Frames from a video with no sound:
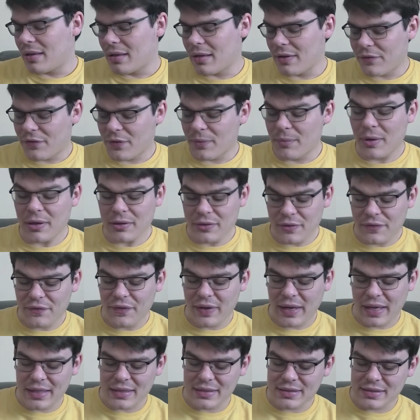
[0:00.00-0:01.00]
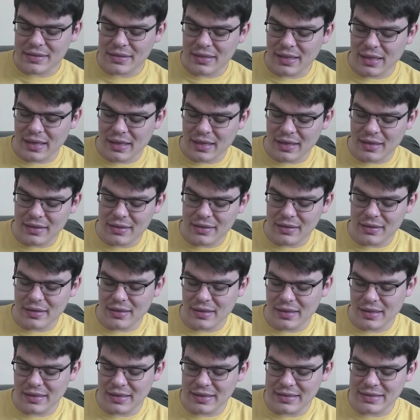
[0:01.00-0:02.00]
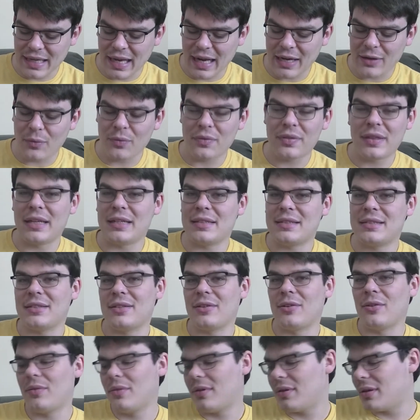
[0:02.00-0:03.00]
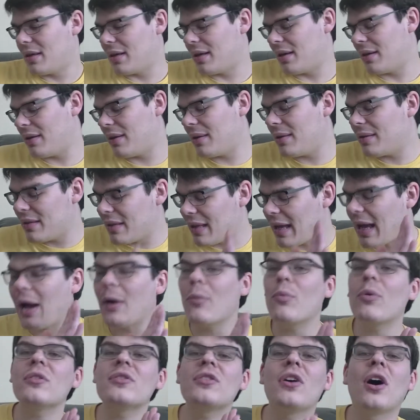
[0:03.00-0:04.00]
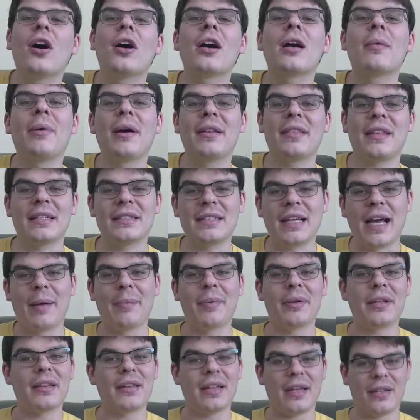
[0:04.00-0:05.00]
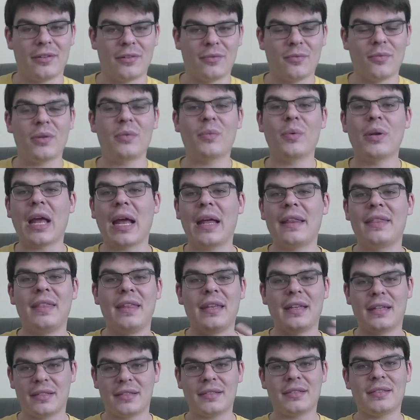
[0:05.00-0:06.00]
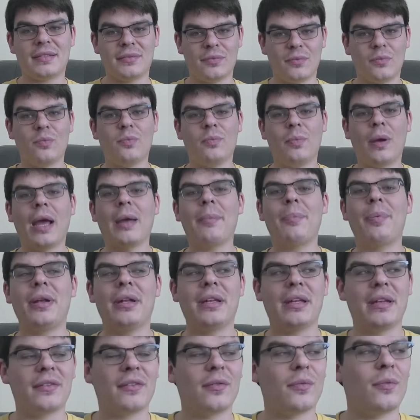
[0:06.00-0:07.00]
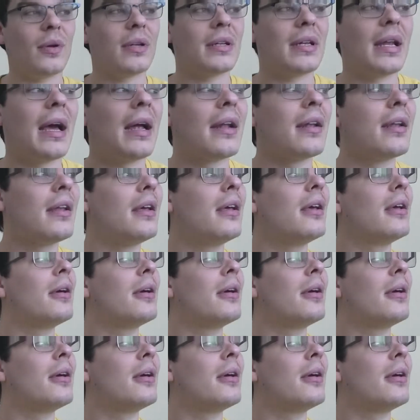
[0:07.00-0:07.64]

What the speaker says: From other fans. At least I don't think so. I will talk about that topic later, what I think is my opinions and whatnot.